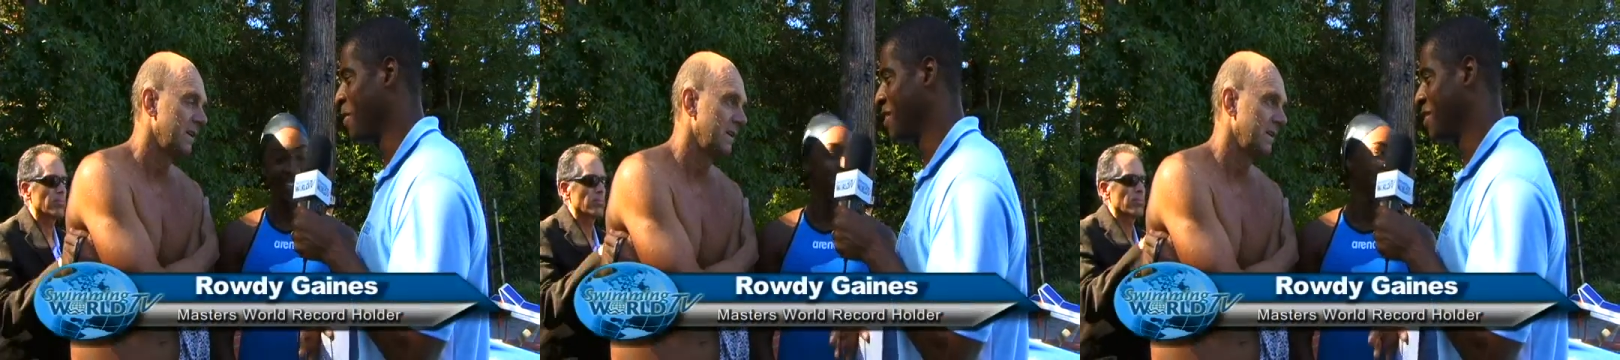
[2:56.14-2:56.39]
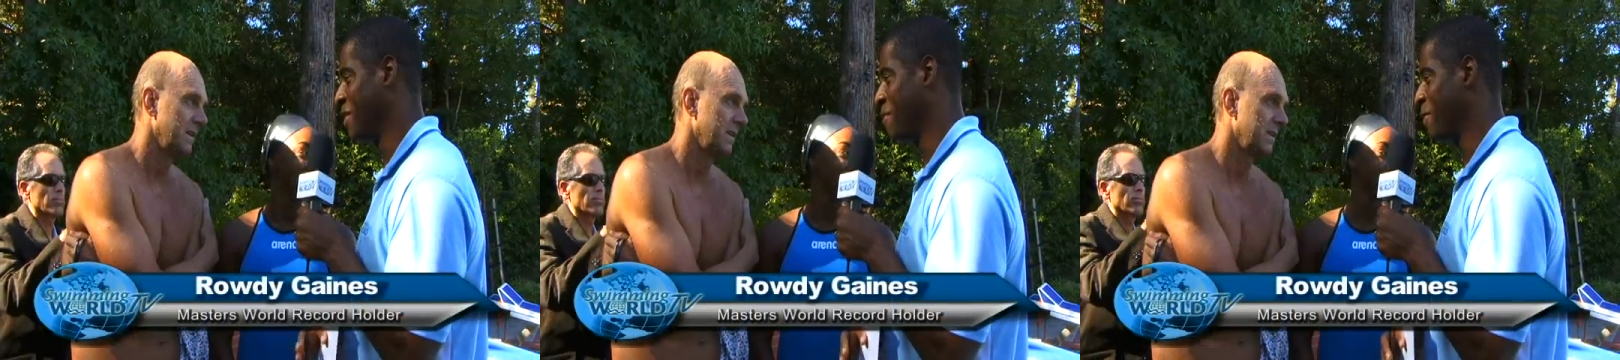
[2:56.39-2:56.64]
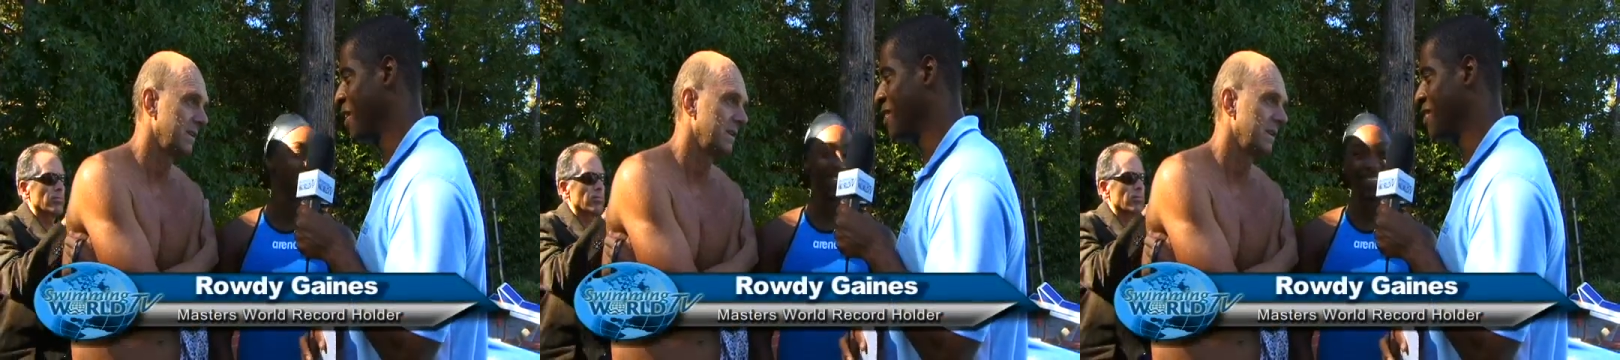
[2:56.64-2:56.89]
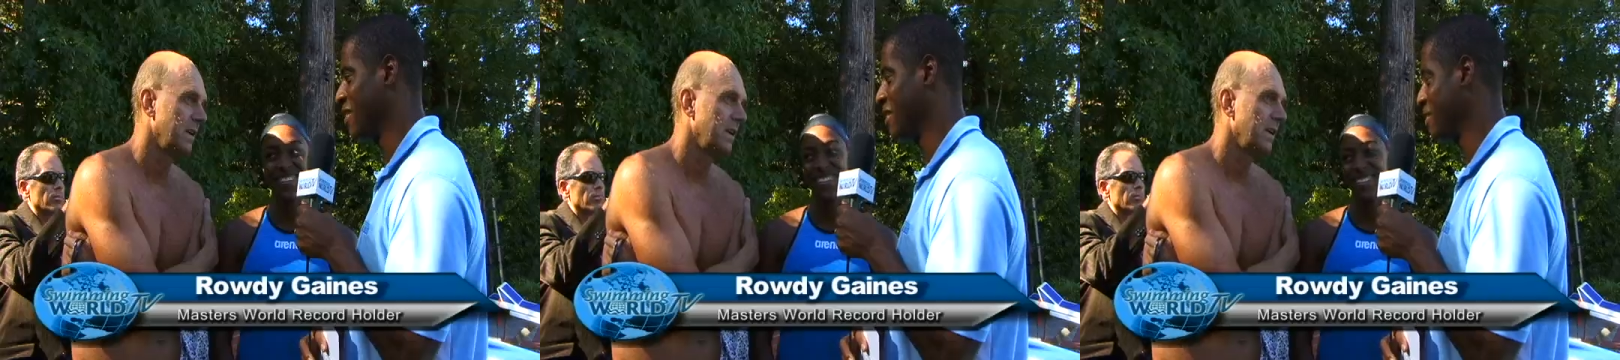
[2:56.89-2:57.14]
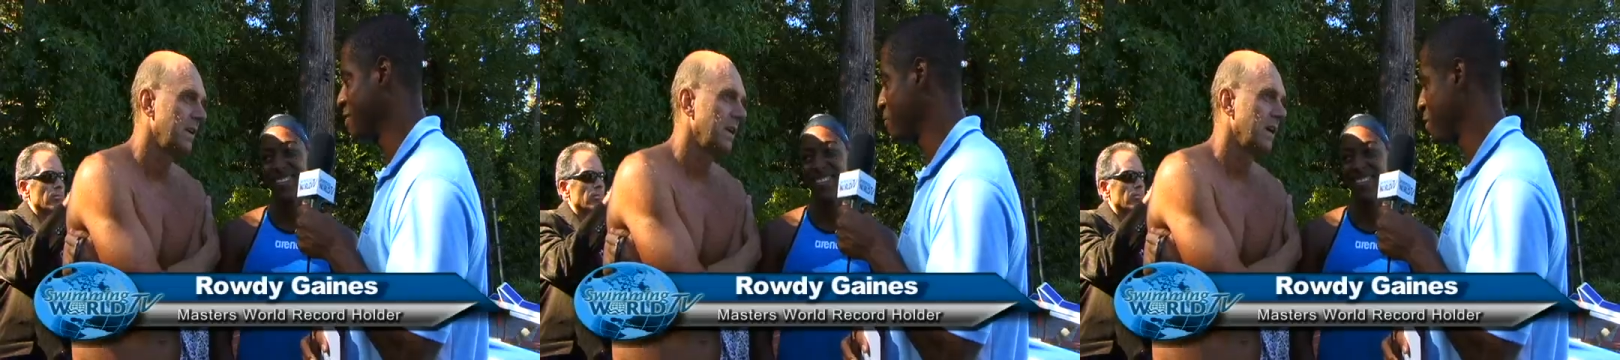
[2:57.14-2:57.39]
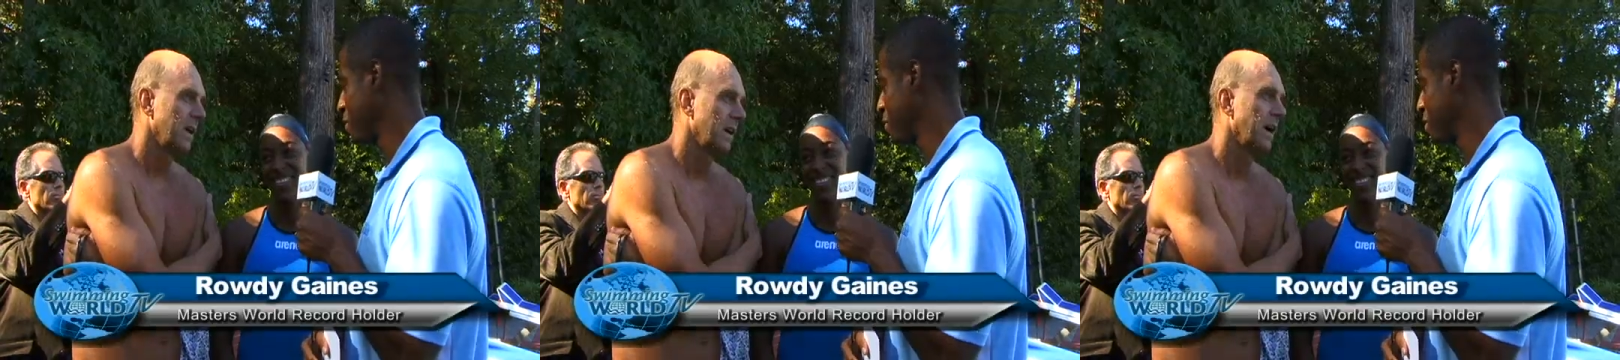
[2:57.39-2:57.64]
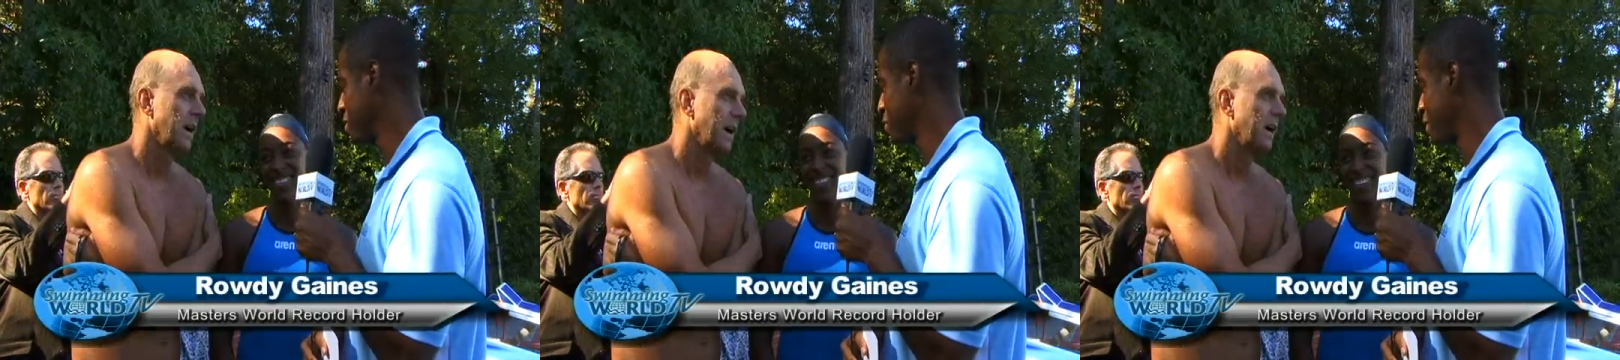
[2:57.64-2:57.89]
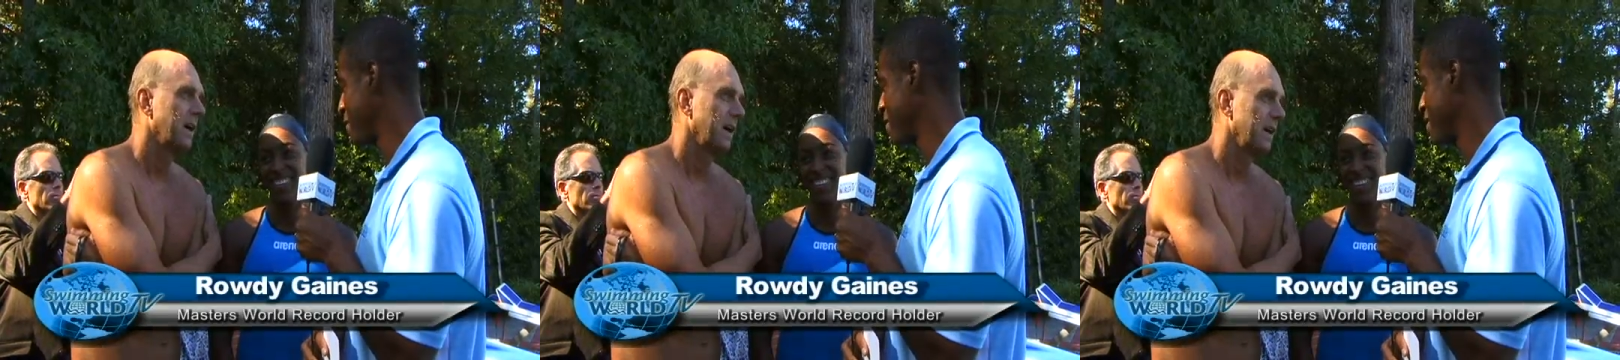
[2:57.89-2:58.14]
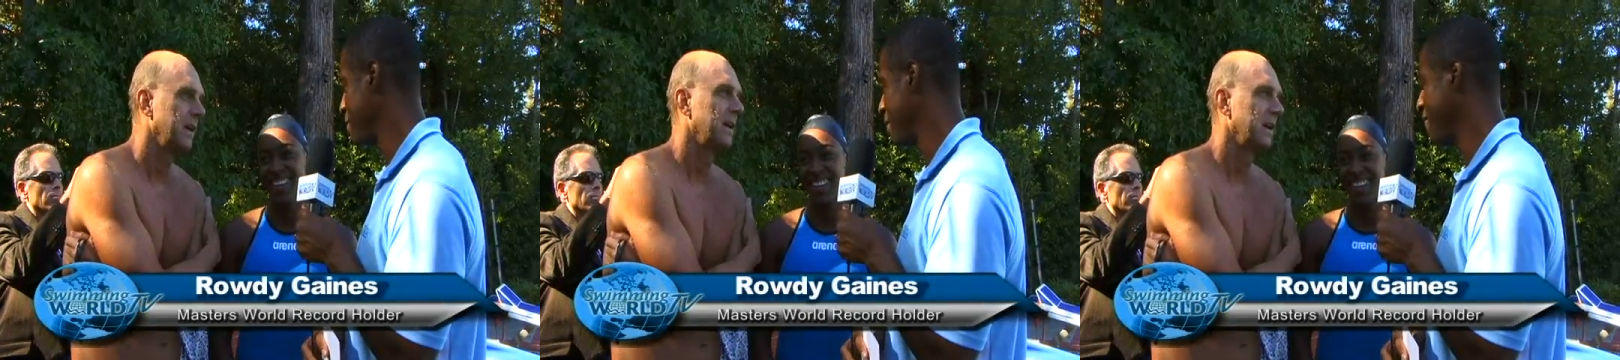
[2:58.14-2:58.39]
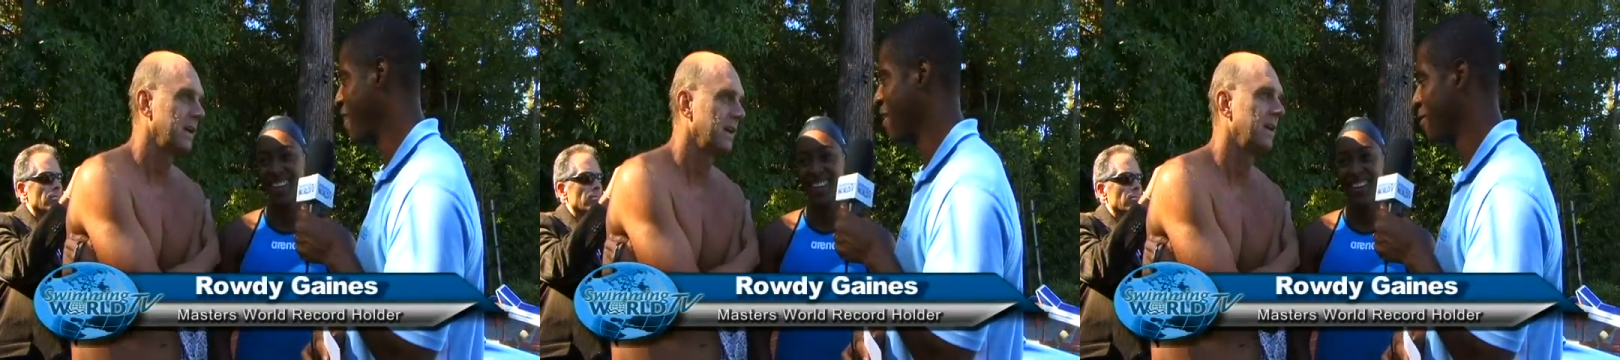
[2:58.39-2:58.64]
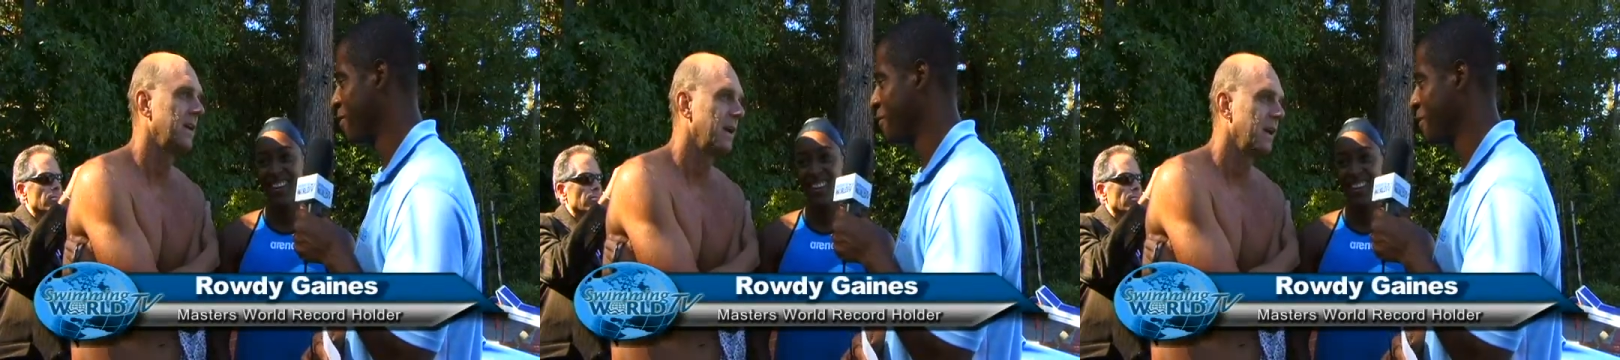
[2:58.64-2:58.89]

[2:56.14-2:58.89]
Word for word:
Speaker 1: racing up against uh, someone who just swam the Olympic final of the